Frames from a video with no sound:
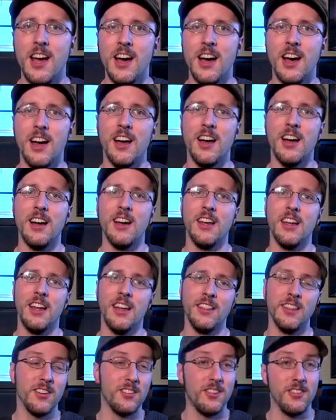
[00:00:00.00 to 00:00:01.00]

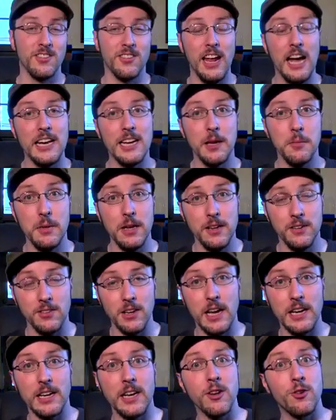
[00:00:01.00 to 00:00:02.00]
And this is not a
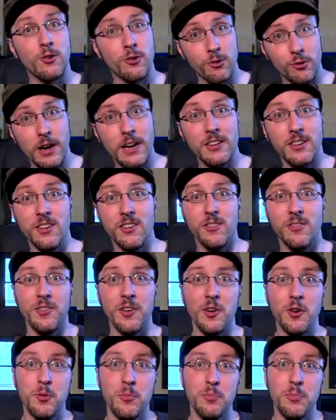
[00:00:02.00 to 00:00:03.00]
Miyazaki-directed
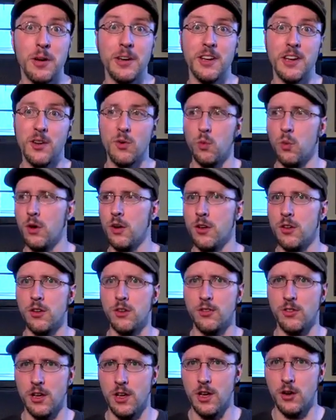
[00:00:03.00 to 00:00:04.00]
film, but it
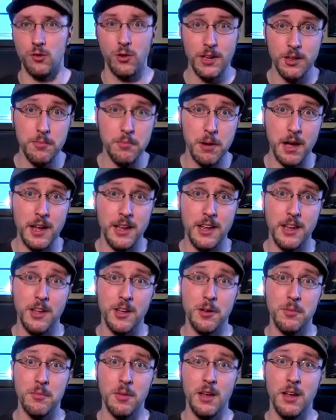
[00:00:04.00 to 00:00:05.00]
was written by
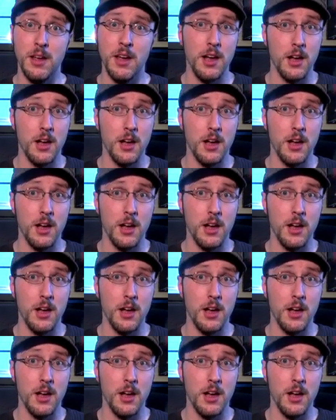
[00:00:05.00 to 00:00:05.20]
him,